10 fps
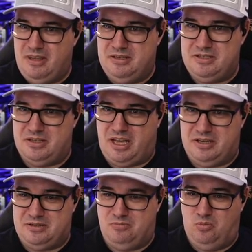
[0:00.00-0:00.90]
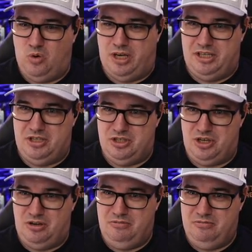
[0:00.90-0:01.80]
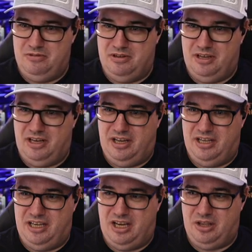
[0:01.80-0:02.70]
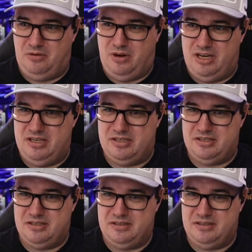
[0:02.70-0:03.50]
So that's one issue. And the other is,